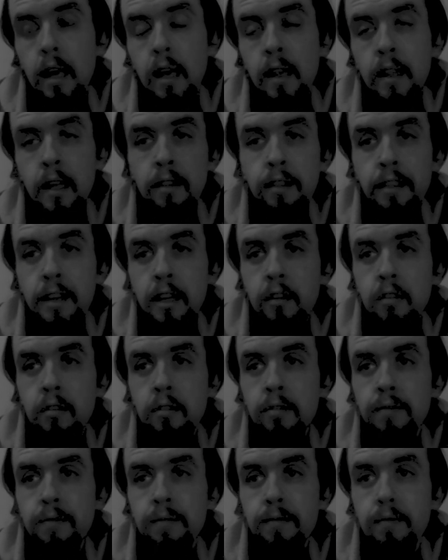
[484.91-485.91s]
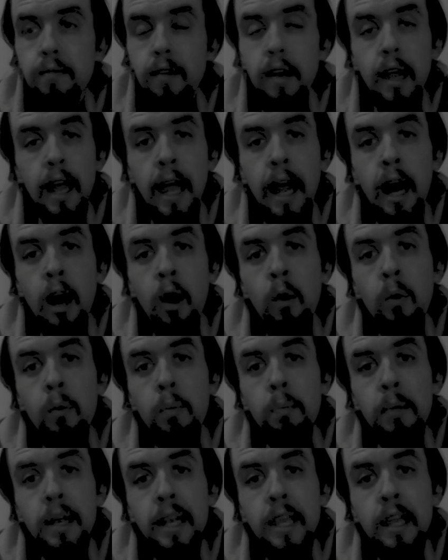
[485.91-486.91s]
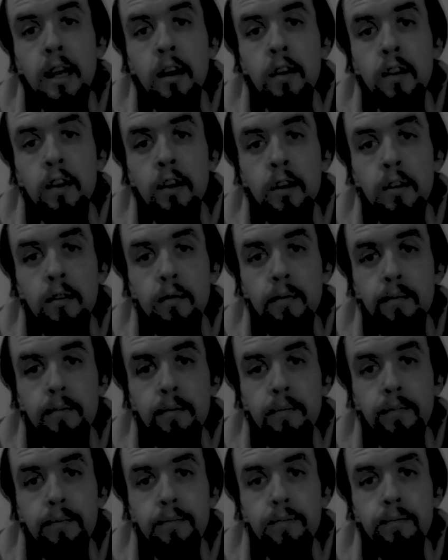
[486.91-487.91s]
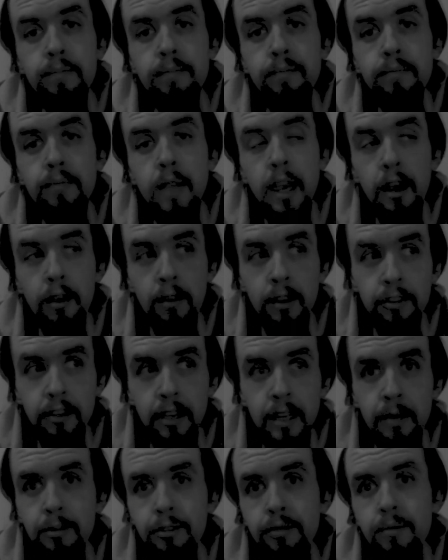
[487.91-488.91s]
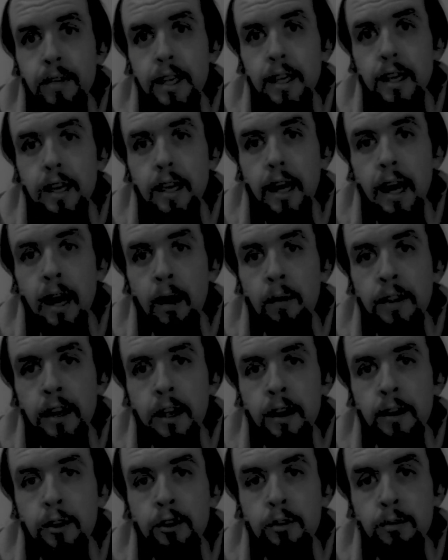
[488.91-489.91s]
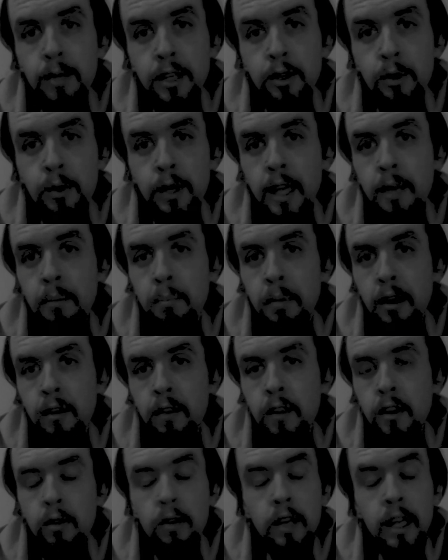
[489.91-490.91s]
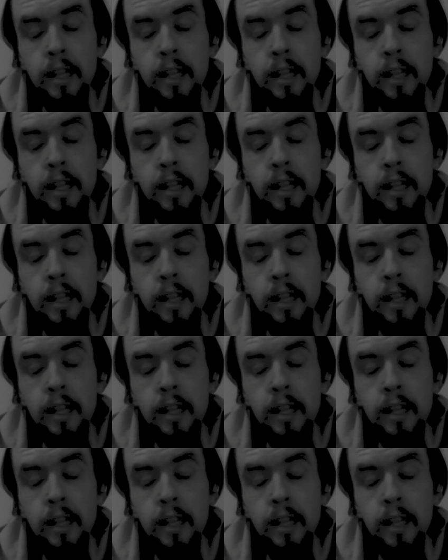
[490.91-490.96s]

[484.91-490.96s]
And then think of how many other hairless apes out there could be doing it better than you.